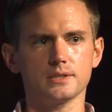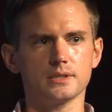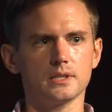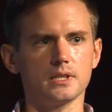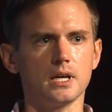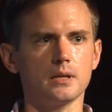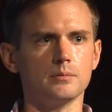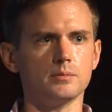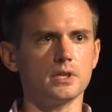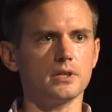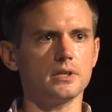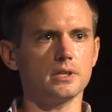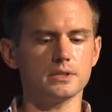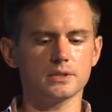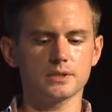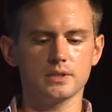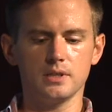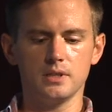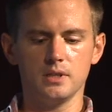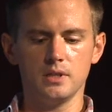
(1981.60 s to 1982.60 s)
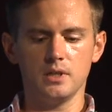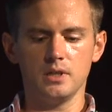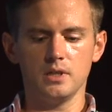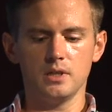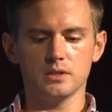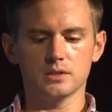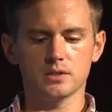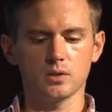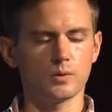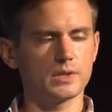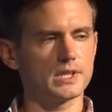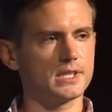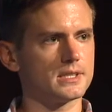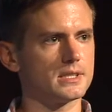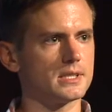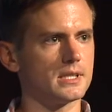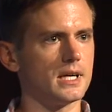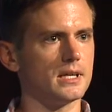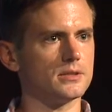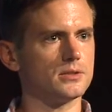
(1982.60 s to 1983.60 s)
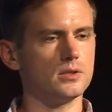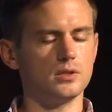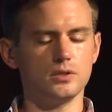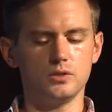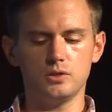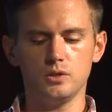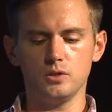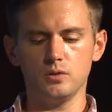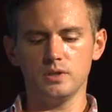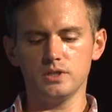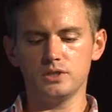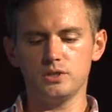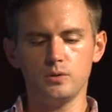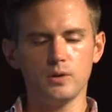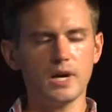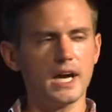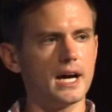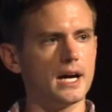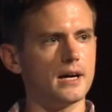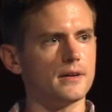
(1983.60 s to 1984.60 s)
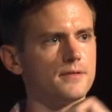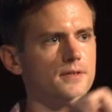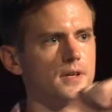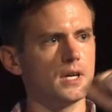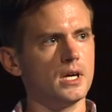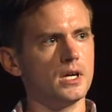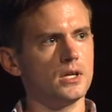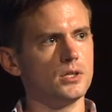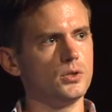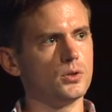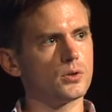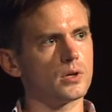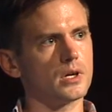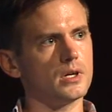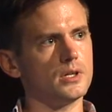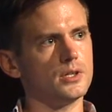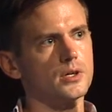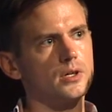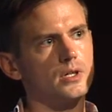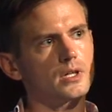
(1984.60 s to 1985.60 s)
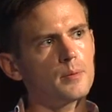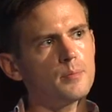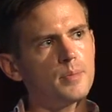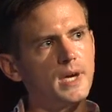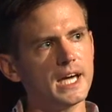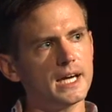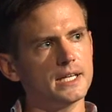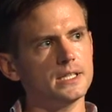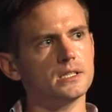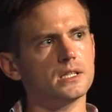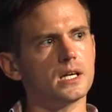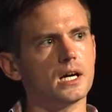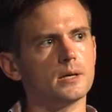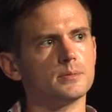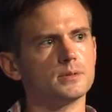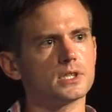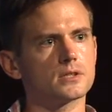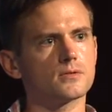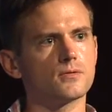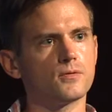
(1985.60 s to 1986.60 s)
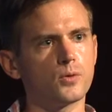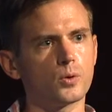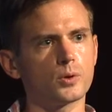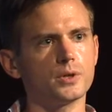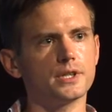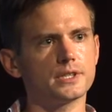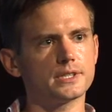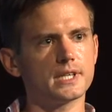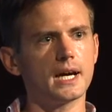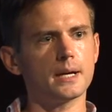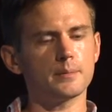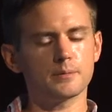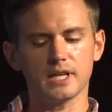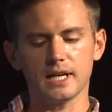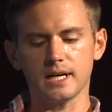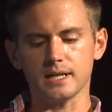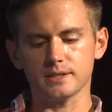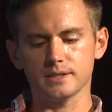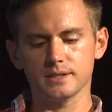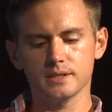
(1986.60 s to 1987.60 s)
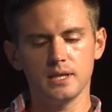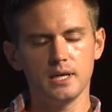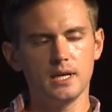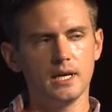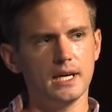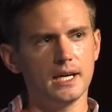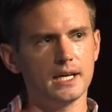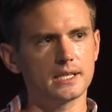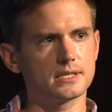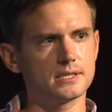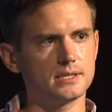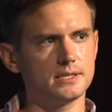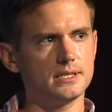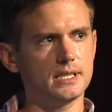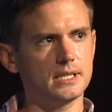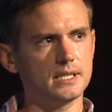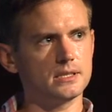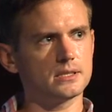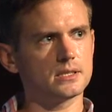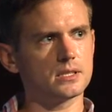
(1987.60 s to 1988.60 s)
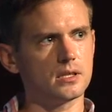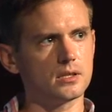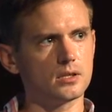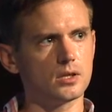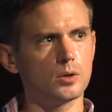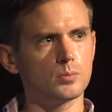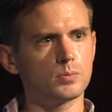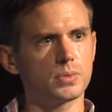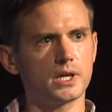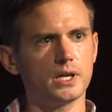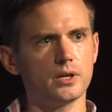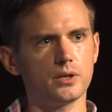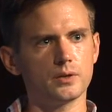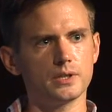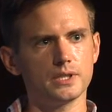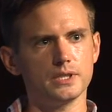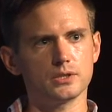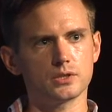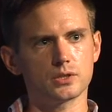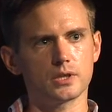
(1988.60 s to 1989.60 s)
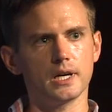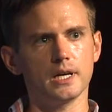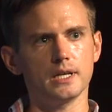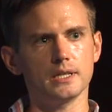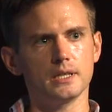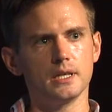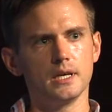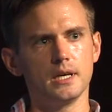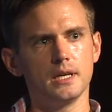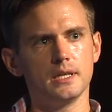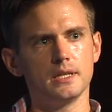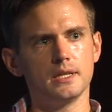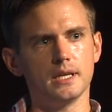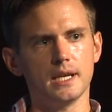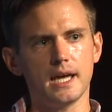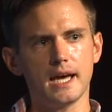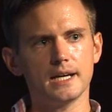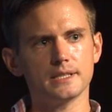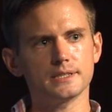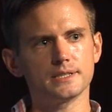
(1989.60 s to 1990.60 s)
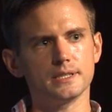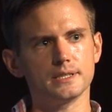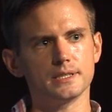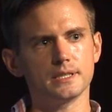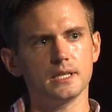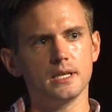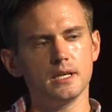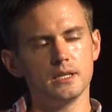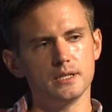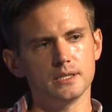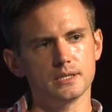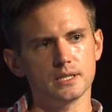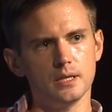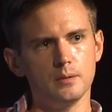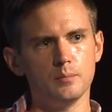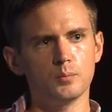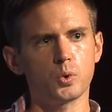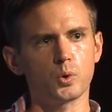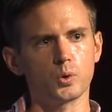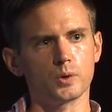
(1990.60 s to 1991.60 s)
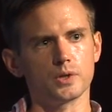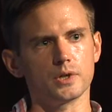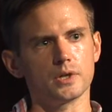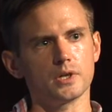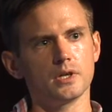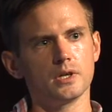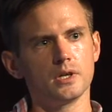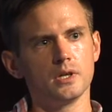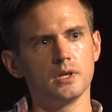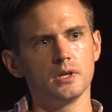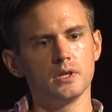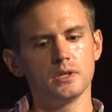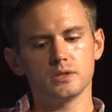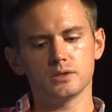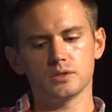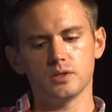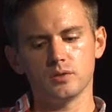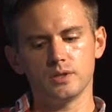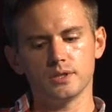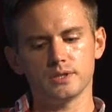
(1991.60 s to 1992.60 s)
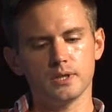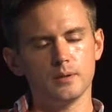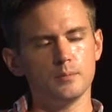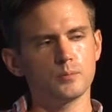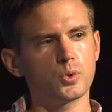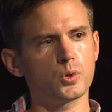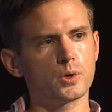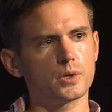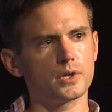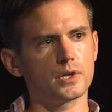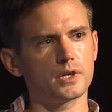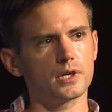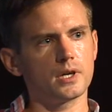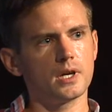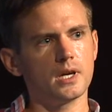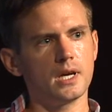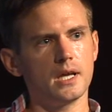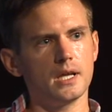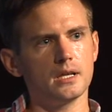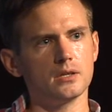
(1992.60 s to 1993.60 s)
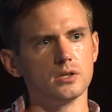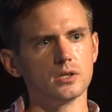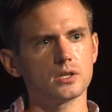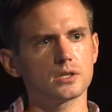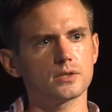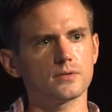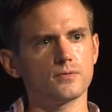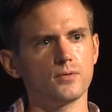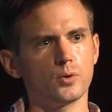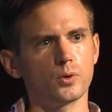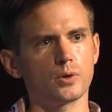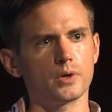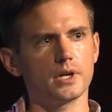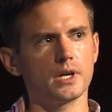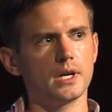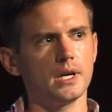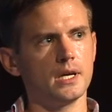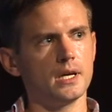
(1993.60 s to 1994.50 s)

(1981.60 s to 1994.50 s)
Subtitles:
libraries. So what this allows you to do is you have your companion object for your type class extends a low priority trait that has this importer. So this importer looks for